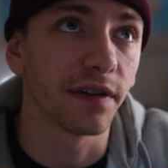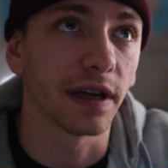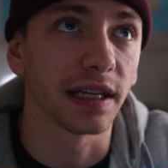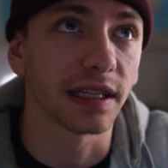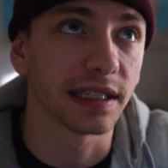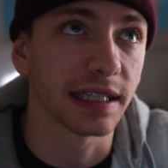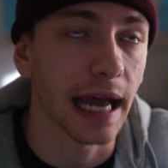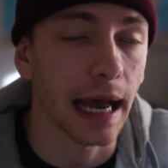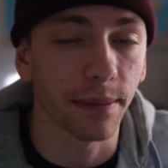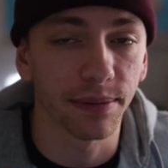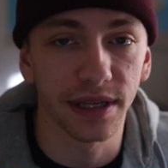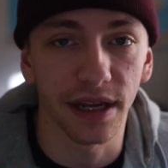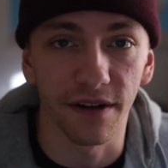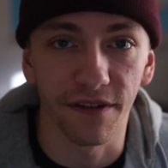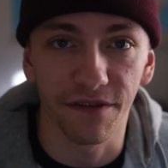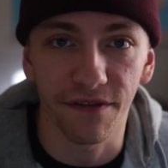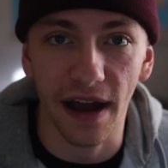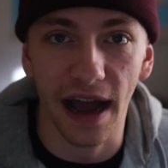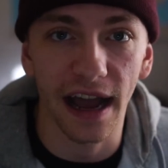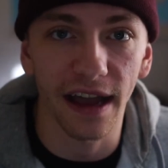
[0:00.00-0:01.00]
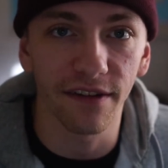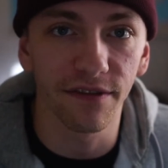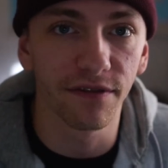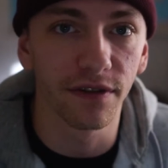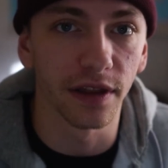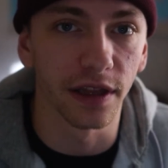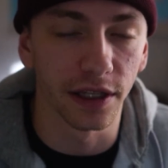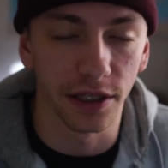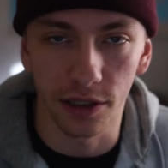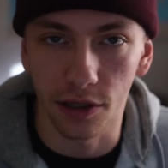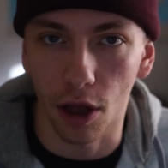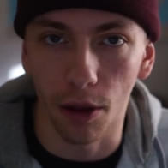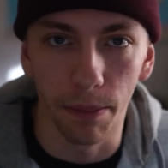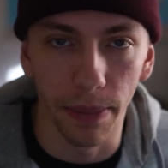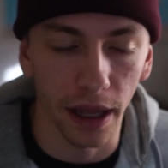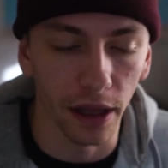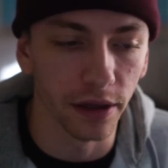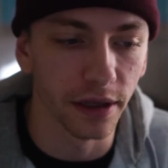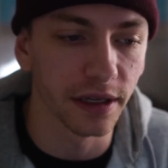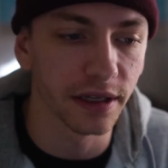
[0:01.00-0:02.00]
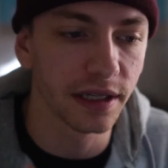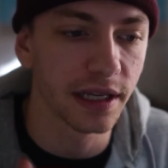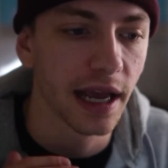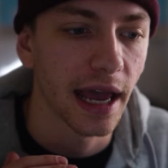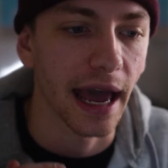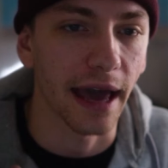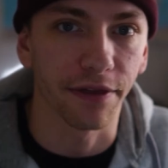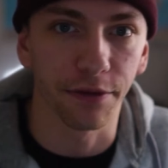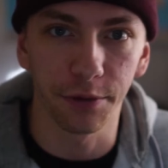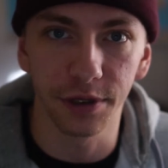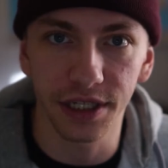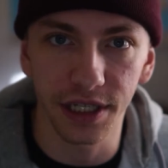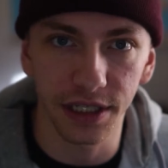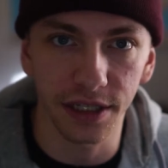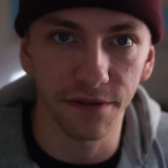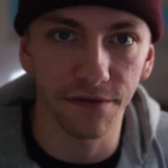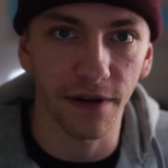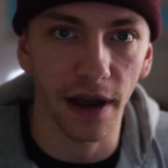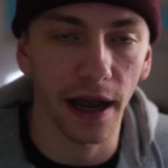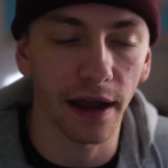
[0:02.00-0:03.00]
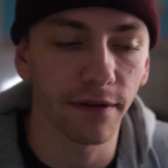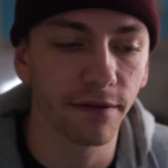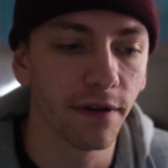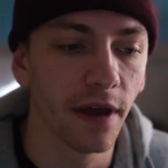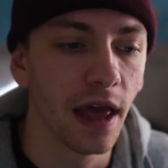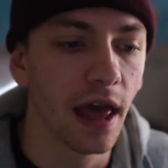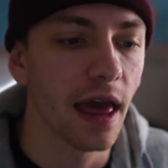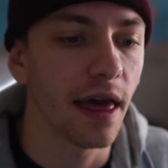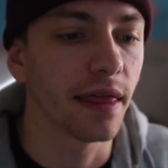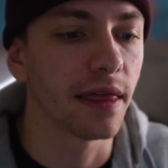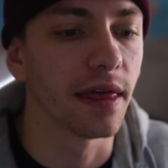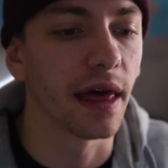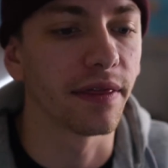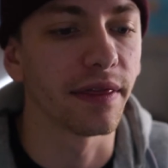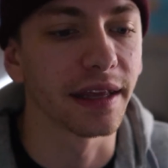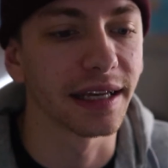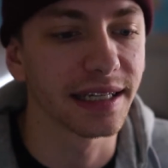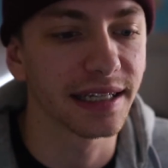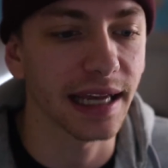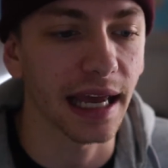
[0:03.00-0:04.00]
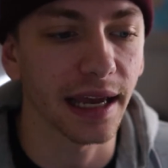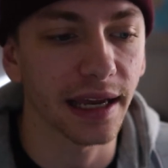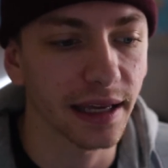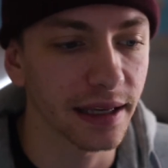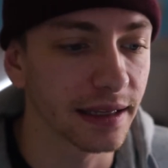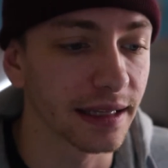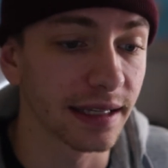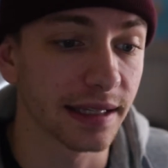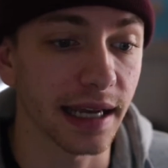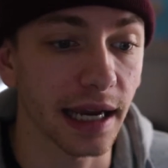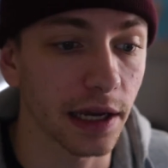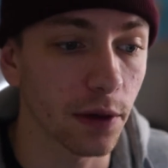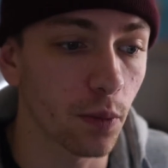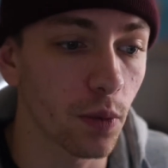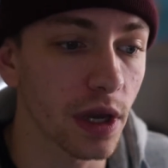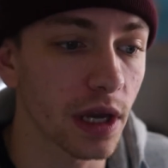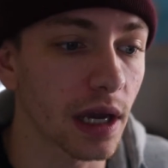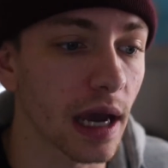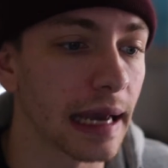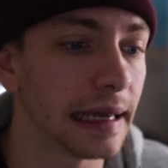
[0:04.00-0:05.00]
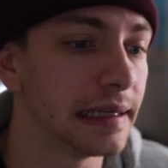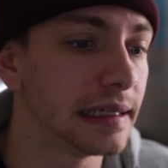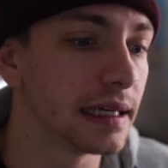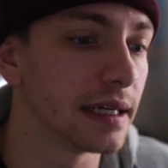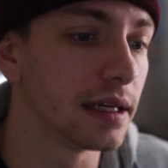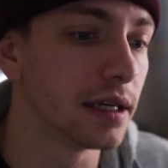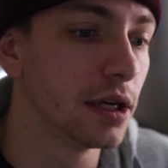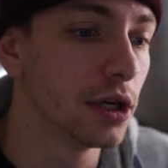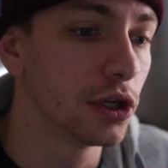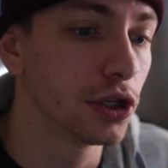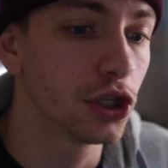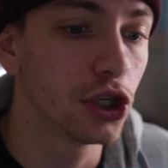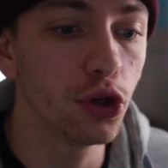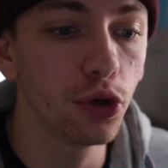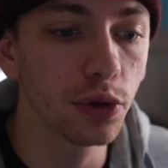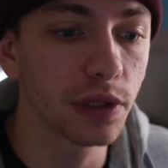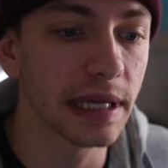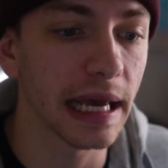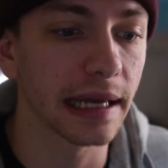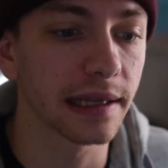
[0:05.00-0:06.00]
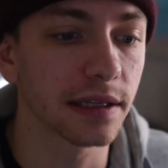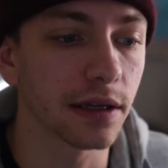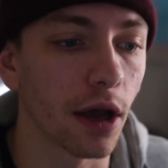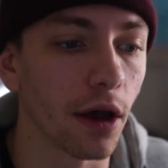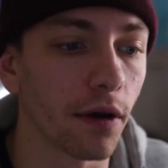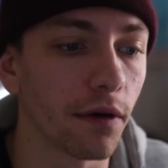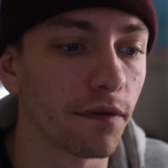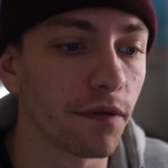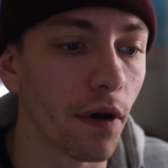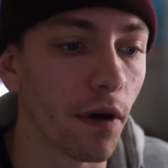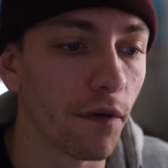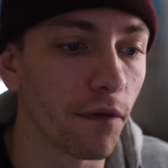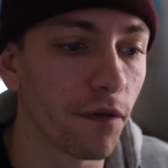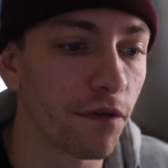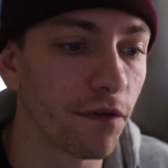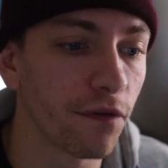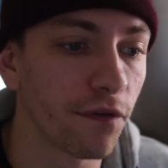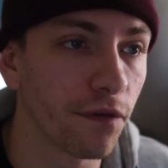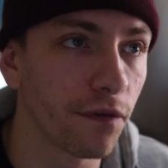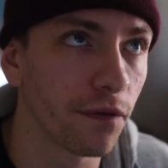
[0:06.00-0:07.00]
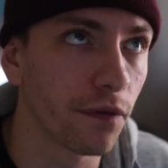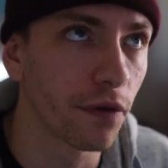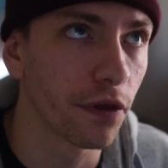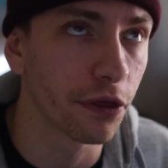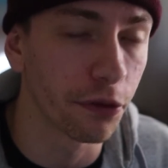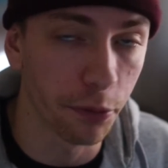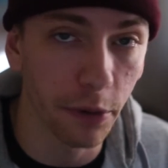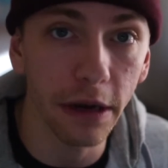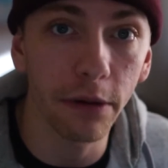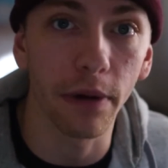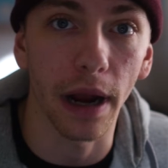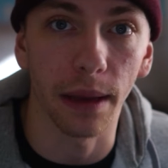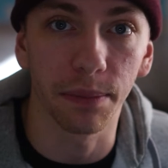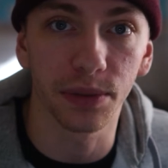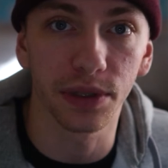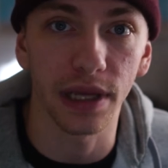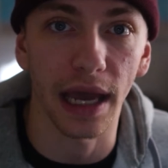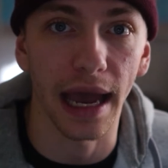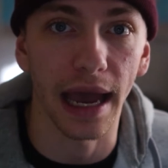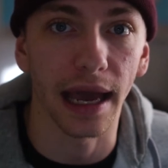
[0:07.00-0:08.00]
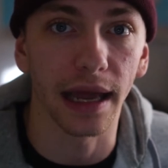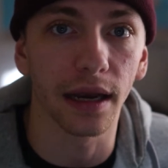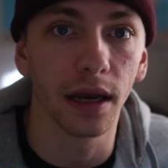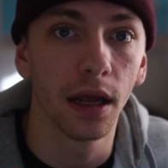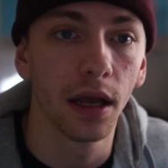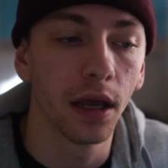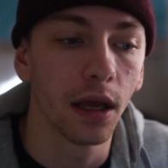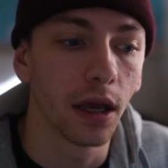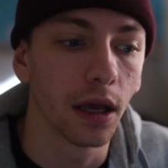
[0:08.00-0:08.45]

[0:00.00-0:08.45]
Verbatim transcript: a top set of five, and this is all beltless at 365. And then the sec the second week I did two sets of three reps at